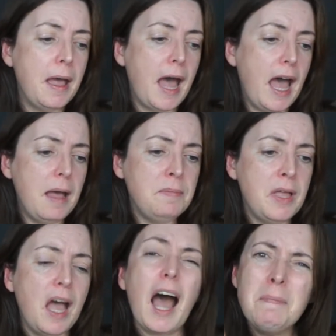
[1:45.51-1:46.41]

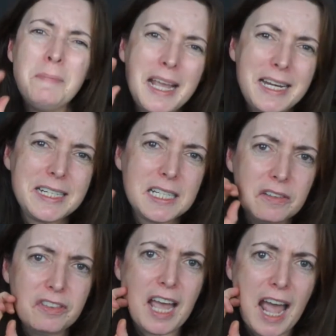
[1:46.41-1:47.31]
Um, I mainly did
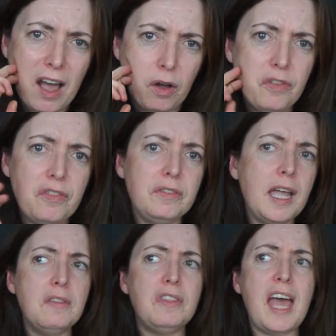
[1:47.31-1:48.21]
it for the health.
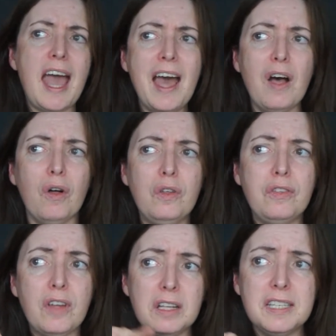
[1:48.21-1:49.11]
Now, the
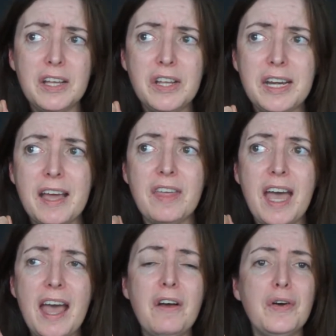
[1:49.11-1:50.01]
health, I'll tell you now, the
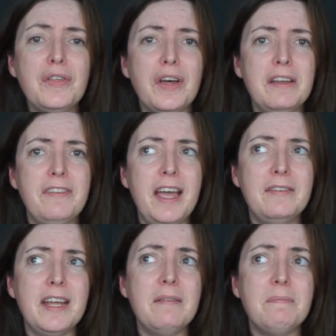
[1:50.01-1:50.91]
health I
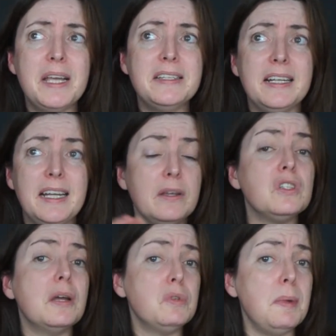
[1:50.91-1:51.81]
found out basically,
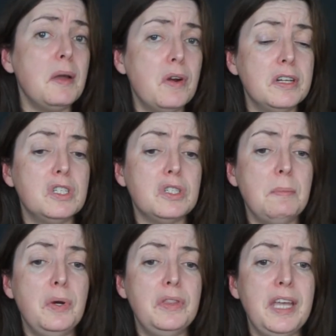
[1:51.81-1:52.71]
because I was a bit worried because
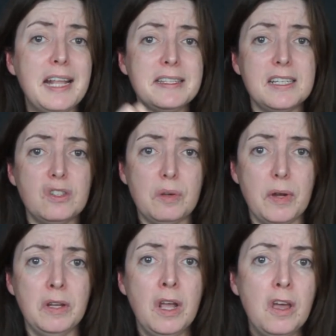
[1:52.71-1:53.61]
I put the Ancestry
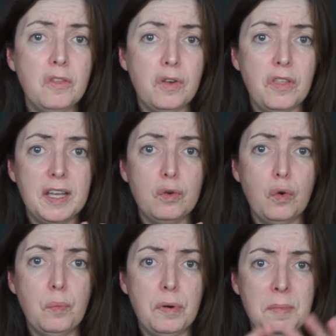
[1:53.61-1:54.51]
one through a thing
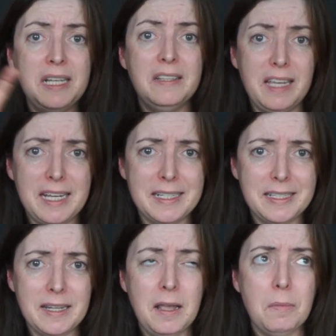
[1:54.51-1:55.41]
called Promethease
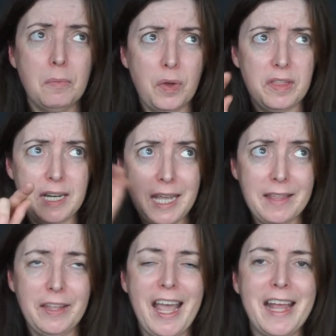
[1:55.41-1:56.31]
is, with an
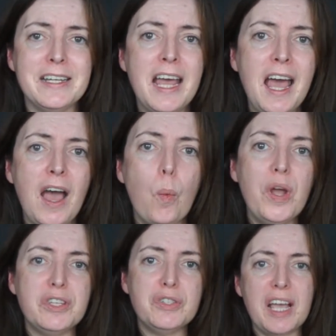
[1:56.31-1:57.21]
E in the end,
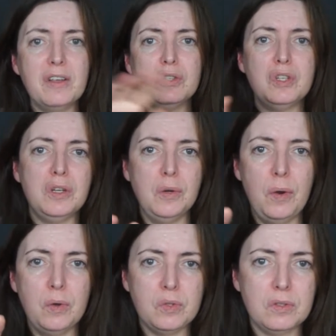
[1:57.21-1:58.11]
which tells
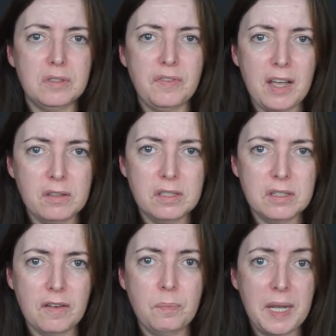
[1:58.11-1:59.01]
you all sorts of health
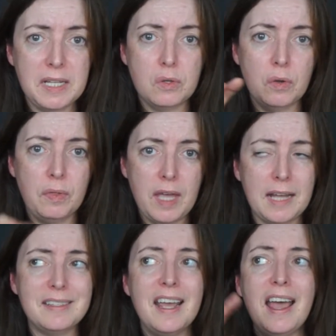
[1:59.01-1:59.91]
stuff based on
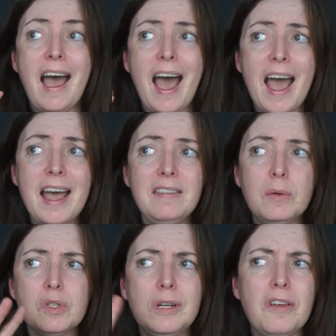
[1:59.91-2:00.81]
that. And
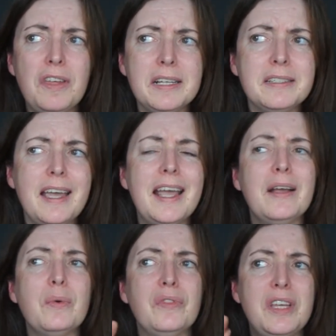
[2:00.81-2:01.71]
there was a lot of things
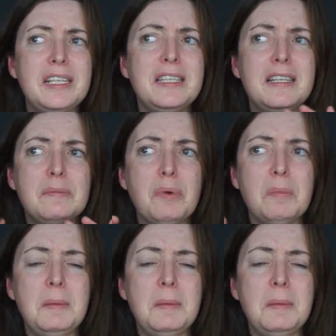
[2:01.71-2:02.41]
saying, well, this is probably